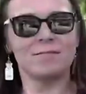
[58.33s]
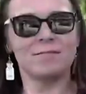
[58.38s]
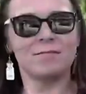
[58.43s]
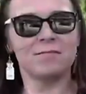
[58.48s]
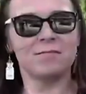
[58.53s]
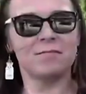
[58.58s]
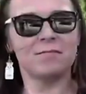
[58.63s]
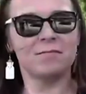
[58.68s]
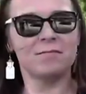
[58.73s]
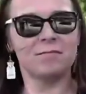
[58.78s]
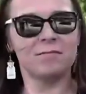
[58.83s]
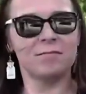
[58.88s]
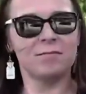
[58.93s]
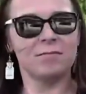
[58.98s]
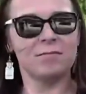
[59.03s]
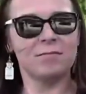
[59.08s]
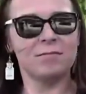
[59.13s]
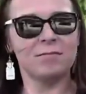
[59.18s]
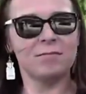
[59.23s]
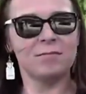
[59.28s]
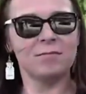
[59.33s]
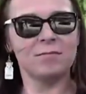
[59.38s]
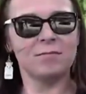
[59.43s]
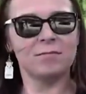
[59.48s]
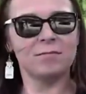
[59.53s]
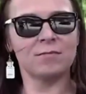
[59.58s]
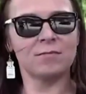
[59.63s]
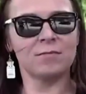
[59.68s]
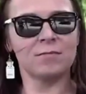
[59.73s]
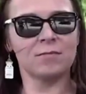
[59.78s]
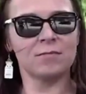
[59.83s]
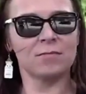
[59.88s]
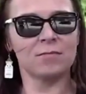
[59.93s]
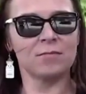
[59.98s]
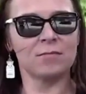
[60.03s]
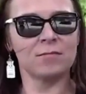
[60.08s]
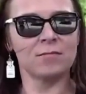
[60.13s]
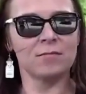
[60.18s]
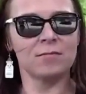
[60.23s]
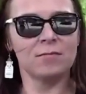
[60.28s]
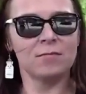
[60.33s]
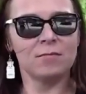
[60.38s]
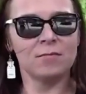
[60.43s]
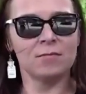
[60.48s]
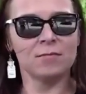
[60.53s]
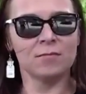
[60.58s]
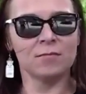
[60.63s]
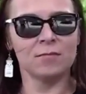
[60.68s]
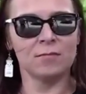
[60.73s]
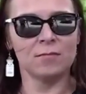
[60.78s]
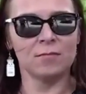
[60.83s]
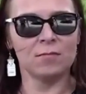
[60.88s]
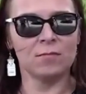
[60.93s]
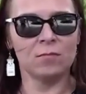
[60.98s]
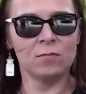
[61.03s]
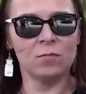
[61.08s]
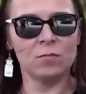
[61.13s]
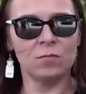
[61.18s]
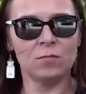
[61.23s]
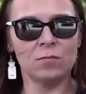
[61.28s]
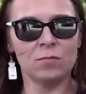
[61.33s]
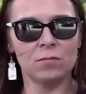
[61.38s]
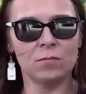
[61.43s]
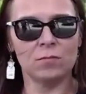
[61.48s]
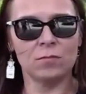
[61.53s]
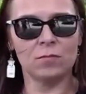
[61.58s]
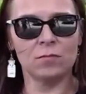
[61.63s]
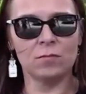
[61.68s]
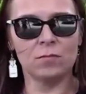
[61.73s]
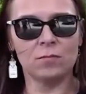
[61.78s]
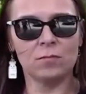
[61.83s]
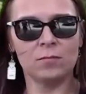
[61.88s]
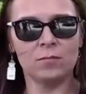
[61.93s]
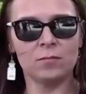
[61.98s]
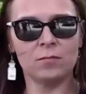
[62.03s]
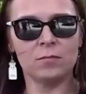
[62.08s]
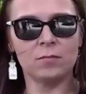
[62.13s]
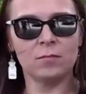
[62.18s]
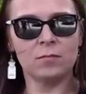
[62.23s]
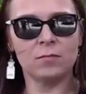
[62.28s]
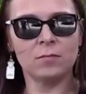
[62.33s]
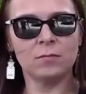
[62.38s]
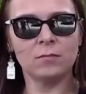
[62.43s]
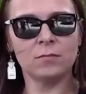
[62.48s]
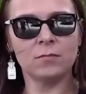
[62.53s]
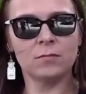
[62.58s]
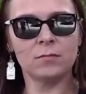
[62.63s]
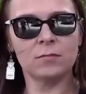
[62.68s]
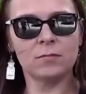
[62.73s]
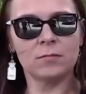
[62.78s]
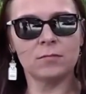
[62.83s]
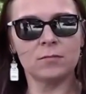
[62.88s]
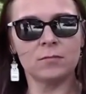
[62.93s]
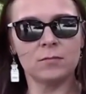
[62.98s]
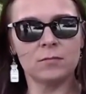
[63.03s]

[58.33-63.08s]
(silent)